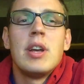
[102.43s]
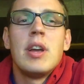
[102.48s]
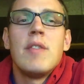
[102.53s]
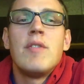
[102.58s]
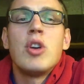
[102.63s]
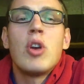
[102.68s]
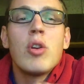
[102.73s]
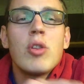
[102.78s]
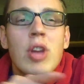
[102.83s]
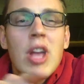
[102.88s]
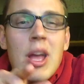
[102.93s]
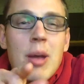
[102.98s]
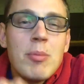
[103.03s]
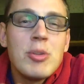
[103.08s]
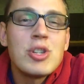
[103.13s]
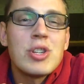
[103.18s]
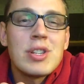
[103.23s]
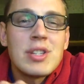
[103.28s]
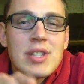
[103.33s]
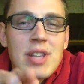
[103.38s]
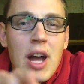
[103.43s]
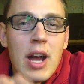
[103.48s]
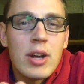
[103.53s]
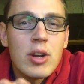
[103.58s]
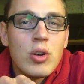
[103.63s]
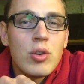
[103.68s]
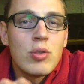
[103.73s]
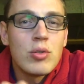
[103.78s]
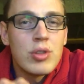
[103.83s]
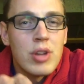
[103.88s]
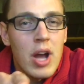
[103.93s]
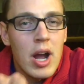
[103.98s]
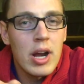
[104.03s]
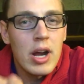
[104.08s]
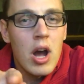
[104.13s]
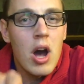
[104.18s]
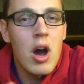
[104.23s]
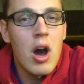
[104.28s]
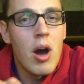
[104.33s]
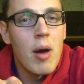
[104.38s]
If you go to
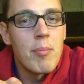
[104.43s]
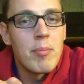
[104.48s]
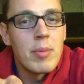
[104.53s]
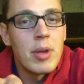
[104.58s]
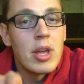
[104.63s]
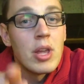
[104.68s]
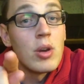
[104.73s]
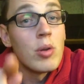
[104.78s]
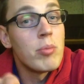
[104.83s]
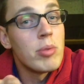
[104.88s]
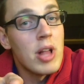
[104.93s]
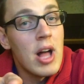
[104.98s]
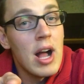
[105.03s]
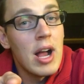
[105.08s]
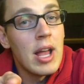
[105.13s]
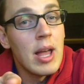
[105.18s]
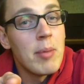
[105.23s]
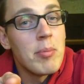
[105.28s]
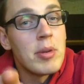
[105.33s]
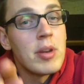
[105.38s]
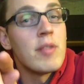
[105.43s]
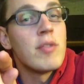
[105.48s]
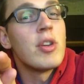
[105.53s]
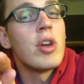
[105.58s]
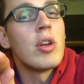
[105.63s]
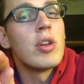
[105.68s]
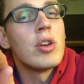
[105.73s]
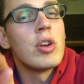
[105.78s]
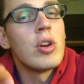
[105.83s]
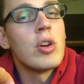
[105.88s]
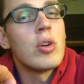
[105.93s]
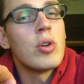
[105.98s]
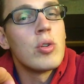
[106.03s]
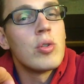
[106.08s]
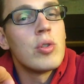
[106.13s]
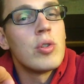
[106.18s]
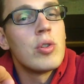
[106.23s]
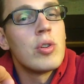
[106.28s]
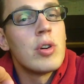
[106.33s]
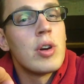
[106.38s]
images.google.com, it'll block it. But if you go to
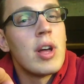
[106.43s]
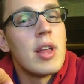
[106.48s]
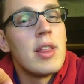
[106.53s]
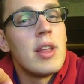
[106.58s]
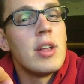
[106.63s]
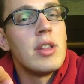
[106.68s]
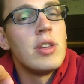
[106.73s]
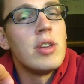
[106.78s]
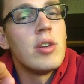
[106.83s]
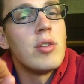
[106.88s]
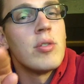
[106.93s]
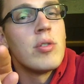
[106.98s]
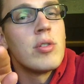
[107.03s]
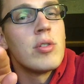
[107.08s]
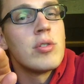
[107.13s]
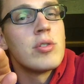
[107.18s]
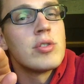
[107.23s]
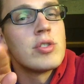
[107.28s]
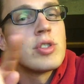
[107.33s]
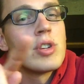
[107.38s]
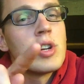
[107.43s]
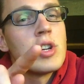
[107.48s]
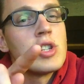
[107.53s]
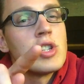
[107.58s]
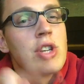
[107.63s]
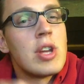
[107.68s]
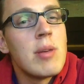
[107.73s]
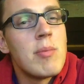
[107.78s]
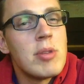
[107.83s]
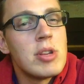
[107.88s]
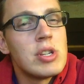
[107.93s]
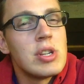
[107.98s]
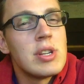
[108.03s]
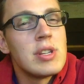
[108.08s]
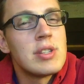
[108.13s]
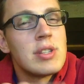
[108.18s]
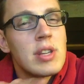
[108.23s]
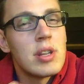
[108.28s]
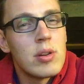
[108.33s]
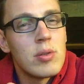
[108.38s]
Google and then you search
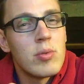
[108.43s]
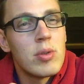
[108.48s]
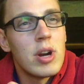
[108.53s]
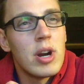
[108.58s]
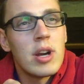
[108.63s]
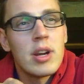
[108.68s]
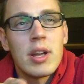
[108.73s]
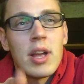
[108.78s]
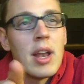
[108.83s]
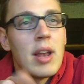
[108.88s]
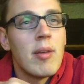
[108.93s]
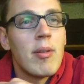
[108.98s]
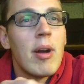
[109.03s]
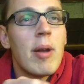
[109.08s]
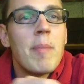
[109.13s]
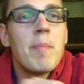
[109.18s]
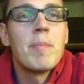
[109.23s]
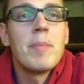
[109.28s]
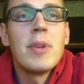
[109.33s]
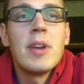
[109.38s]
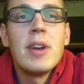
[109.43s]
images, it'll work. Anyway.